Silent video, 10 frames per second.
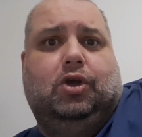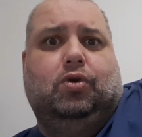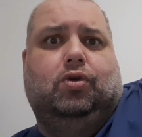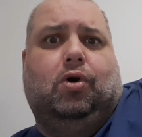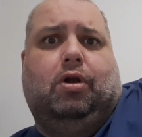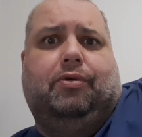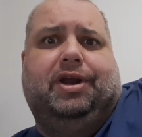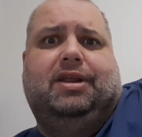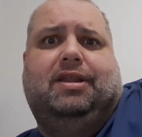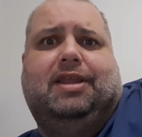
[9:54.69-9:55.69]
you
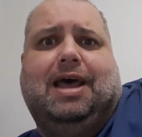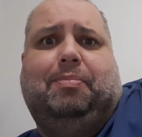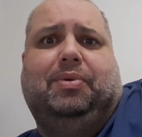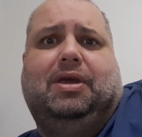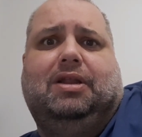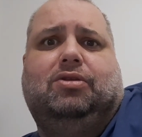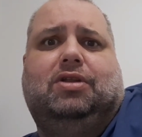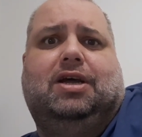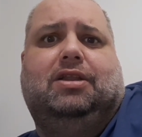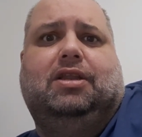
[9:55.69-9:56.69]
already tap
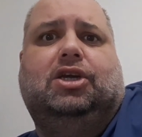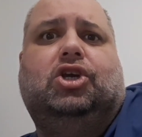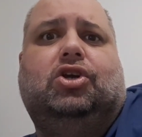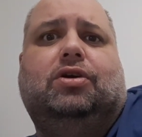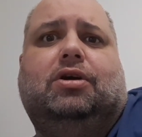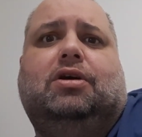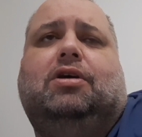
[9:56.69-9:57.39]
into that niche